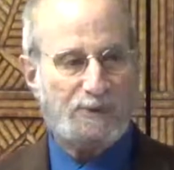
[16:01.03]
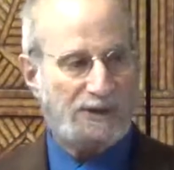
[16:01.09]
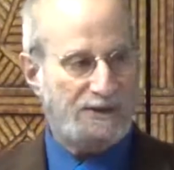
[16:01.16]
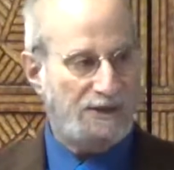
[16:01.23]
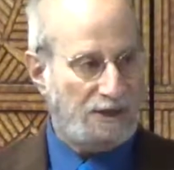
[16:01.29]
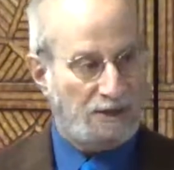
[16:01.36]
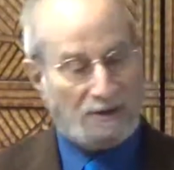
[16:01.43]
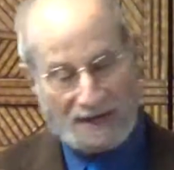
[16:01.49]
but
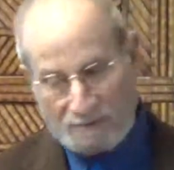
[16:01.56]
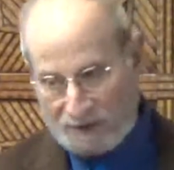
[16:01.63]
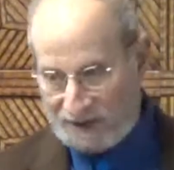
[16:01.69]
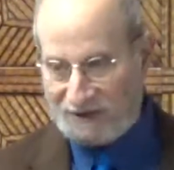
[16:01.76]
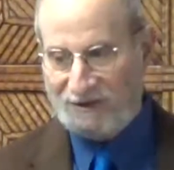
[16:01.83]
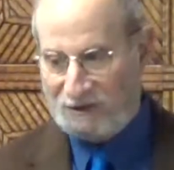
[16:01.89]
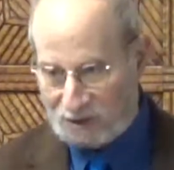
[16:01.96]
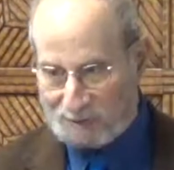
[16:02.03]
you know, I
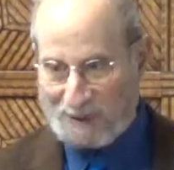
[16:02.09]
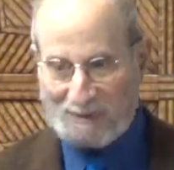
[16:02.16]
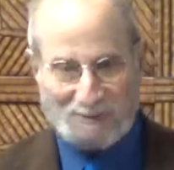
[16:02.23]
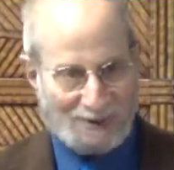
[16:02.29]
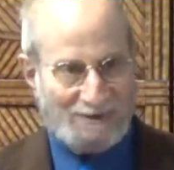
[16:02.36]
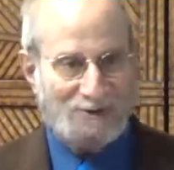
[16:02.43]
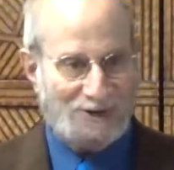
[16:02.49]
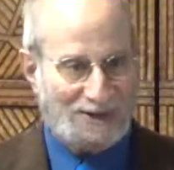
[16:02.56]
read the
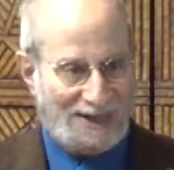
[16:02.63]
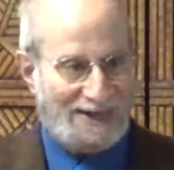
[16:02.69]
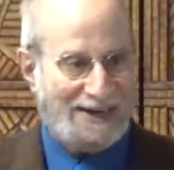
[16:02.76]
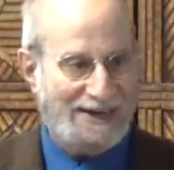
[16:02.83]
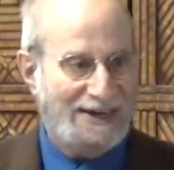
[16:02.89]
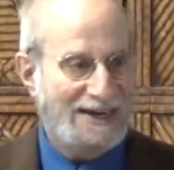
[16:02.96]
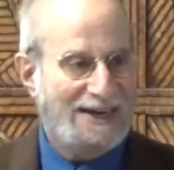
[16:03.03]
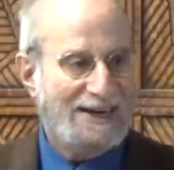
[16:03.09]
newspaper every
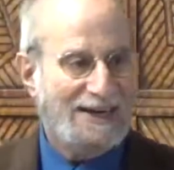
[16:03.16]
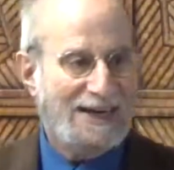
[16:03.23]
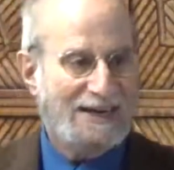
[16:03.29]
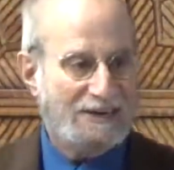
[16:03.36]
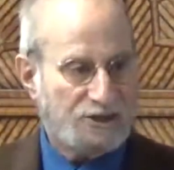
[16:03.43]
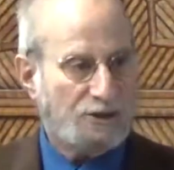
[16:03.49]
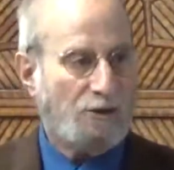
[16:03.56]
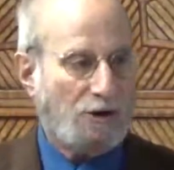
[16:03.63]
day,
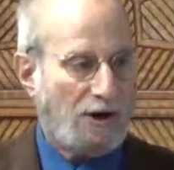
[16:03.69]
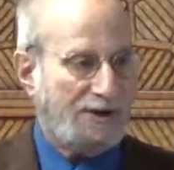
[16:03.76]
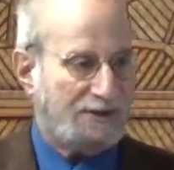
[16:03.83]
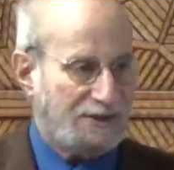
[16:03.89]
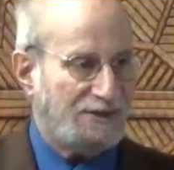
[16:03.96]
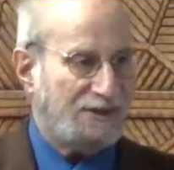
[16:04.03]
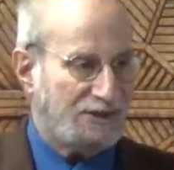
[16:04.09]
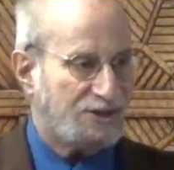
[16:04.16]
and it's
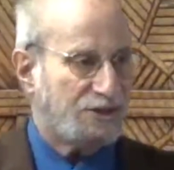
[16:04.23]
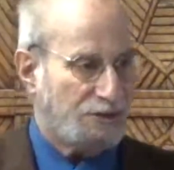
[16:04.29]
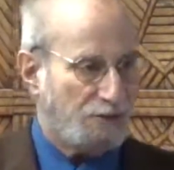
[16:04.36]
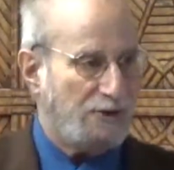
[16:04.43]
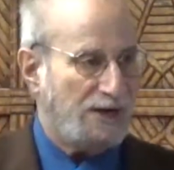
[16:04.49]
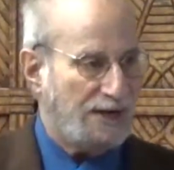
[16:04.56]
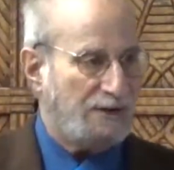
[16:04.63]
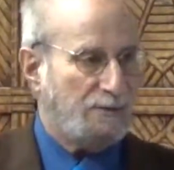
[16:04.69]
hard to
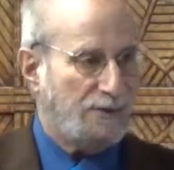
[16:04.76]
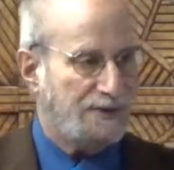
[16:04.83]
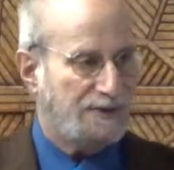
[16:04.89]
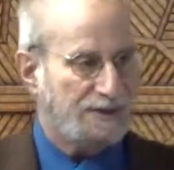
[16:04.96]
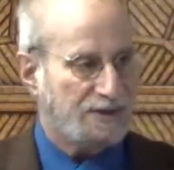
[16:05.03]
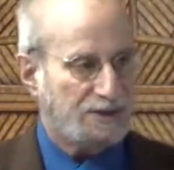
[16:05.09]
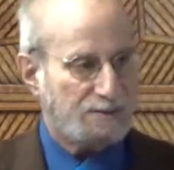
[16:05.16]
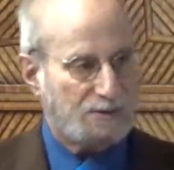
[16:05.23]
disagree with
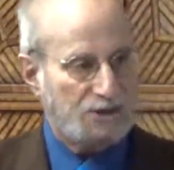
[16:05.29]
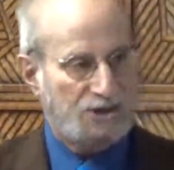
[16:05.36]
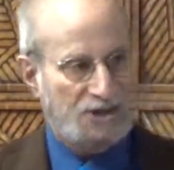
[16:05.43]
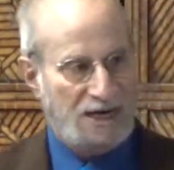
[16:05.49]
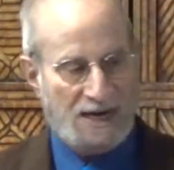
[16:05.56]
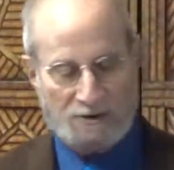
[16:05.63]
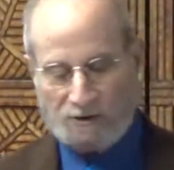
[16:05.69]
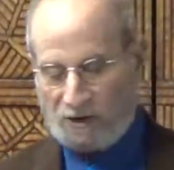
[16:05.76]
this
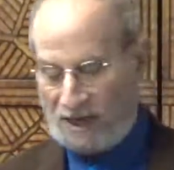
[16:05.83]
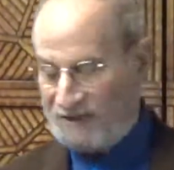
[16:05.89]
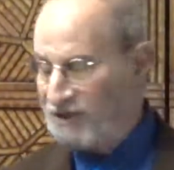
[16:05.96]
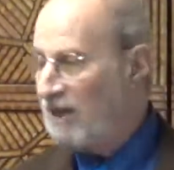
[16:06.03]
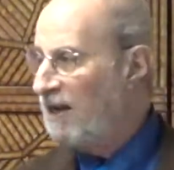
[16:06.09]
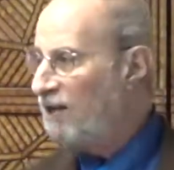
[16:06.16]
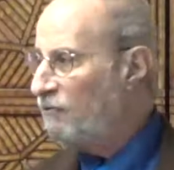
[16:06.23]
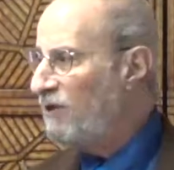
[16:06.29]
generalized.
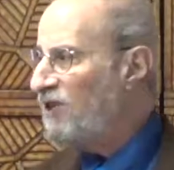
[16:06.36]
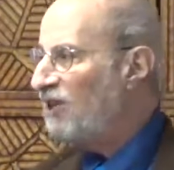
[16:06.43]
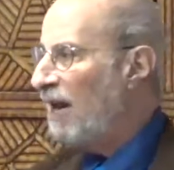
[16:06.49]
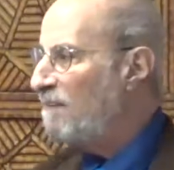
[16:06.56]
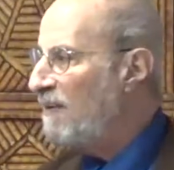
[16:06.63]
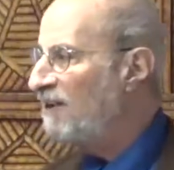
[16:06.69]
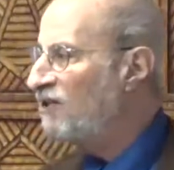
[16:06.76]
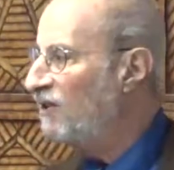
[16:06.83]
The reason
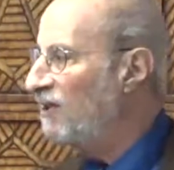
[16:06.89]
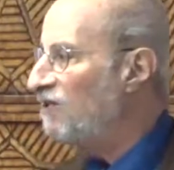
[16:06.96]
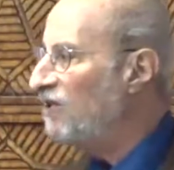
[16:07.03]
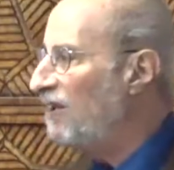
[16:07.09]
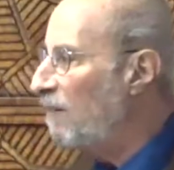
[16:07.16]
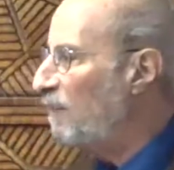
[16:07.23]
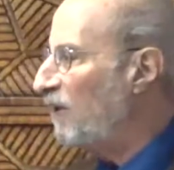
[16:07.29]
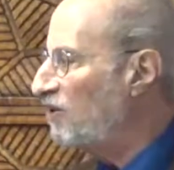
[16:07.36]
I mention this
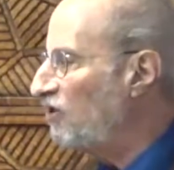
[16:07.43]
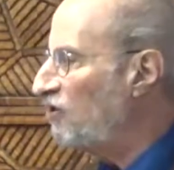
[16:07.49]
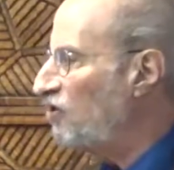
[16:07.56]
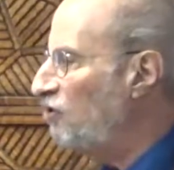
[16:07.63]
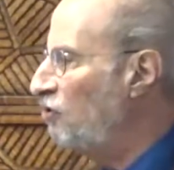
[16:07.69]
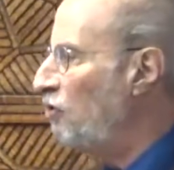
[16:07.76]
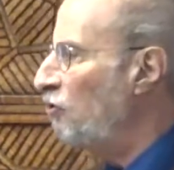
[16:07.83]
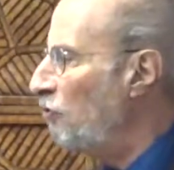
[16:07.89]
is not because it's
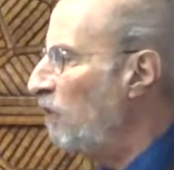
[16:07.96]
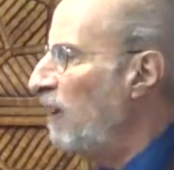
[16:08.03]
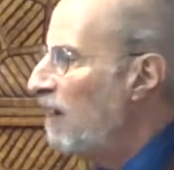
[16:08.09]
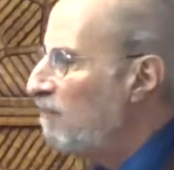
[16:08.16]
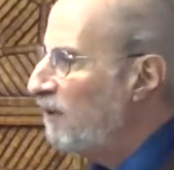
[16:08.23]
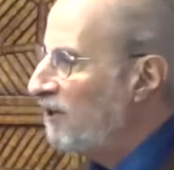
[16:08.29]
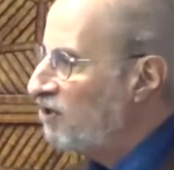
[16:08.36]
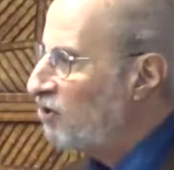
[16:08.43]
new,
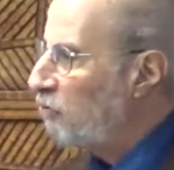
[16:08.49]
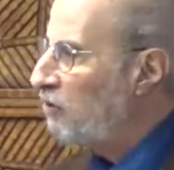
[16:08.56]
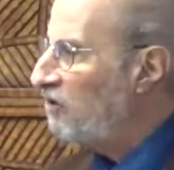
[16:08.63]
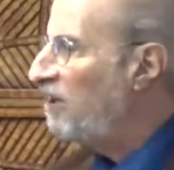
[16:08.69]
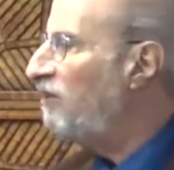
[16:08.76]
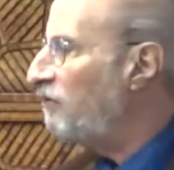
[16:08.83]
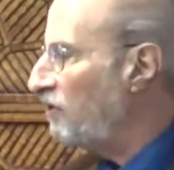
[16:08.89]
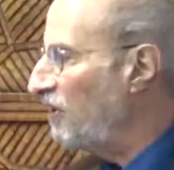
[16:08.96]
but it's so
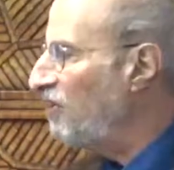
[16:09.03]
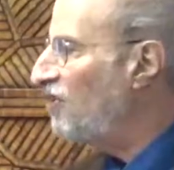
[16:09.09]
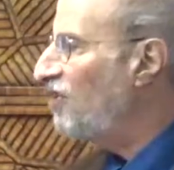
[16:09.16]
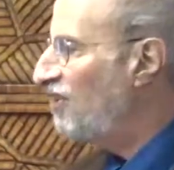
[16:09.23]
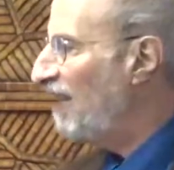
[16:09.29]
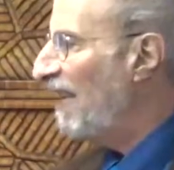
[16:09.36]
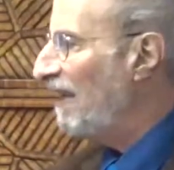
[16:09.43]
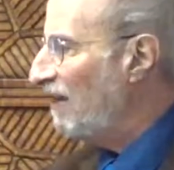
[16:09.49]
clearly
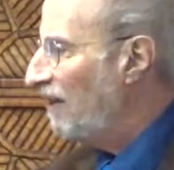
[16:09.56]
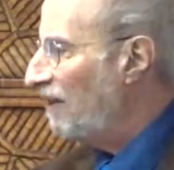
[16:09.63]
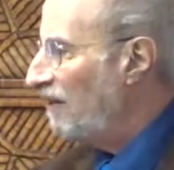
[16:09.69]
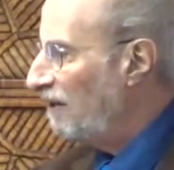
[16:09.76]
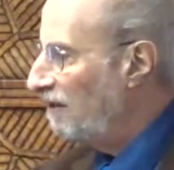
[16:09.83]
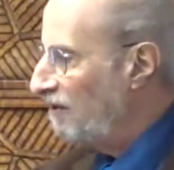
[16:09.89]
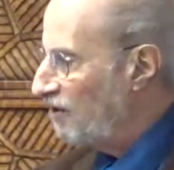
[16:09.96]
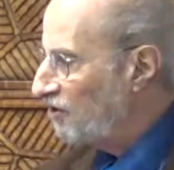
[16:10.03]
stated
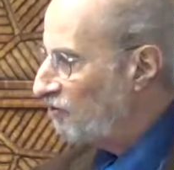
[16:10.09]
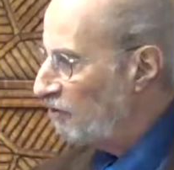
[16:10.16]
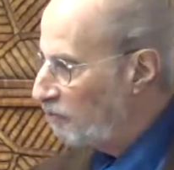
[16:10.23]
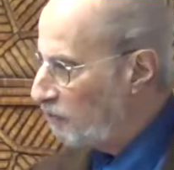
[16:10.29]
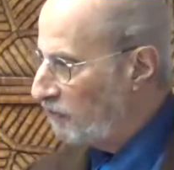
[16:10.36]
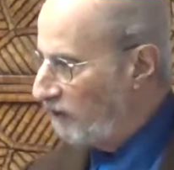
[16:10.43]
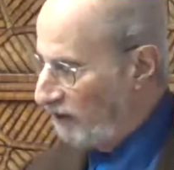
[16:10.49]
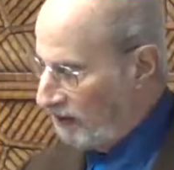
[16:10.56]
in this
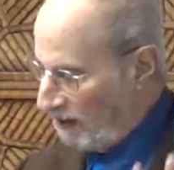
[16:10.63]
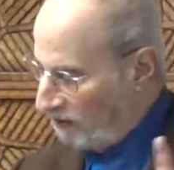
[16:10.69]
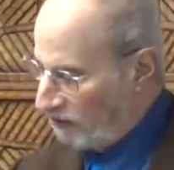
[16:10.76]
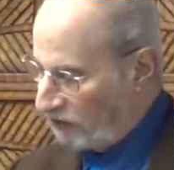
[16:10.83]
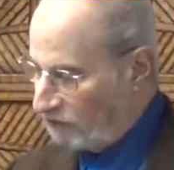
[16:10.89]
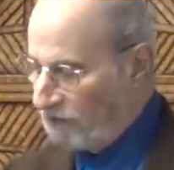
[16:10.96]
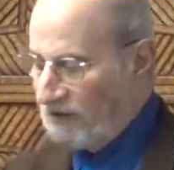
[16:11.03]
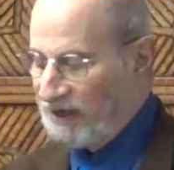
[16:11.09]
report, and I
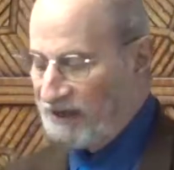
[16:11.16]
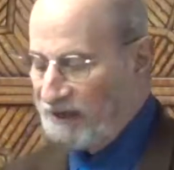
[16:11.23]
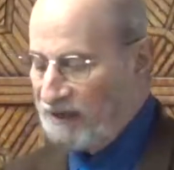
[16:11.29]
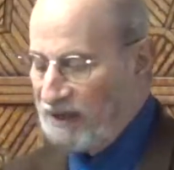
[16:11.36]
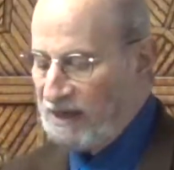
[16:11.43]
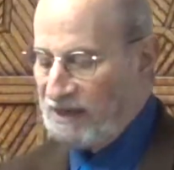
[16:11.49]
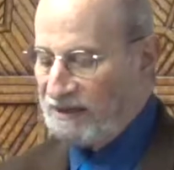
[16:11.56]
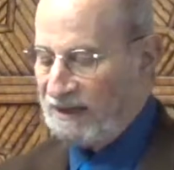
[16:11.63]
just wanted
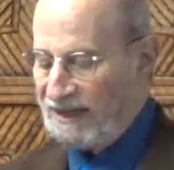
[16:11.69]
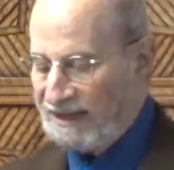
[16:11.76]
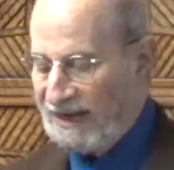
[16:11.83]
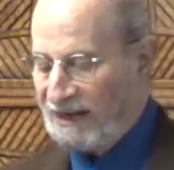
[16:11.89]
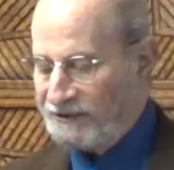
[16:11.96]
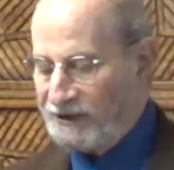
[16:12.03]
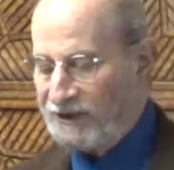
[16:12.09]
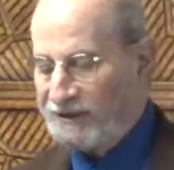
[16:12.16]
to lay it
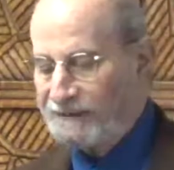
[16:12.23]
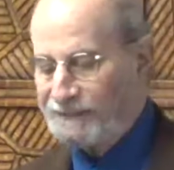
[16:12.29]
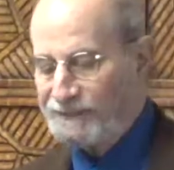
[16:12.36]
out there.